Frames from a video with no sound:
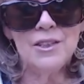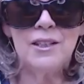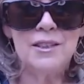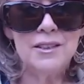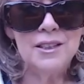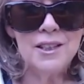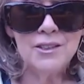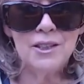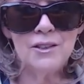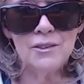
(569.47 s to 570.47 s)
on under these,
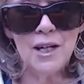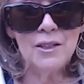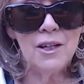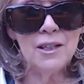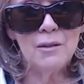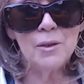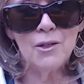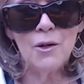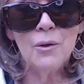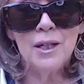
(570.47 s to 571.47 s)
so I don't know how long I've been
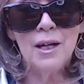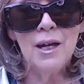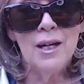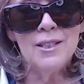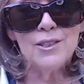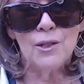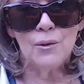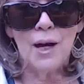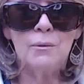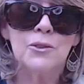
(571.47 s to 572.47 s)
going.
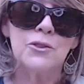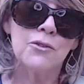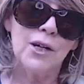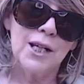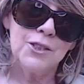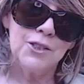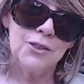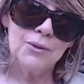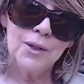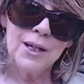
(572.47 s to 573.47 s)
So I will try
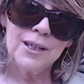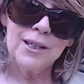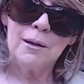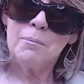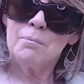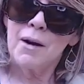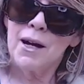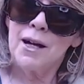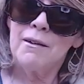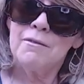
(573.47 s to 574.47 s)
to uh, keep
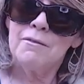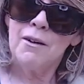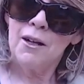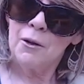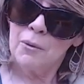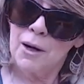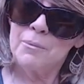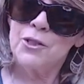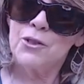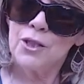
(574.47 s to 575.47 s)
my follow-up
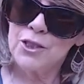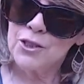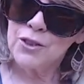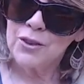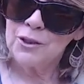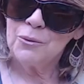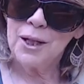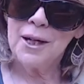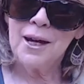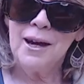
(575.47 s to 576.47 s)
short during the
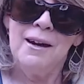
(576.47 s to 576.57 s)
week.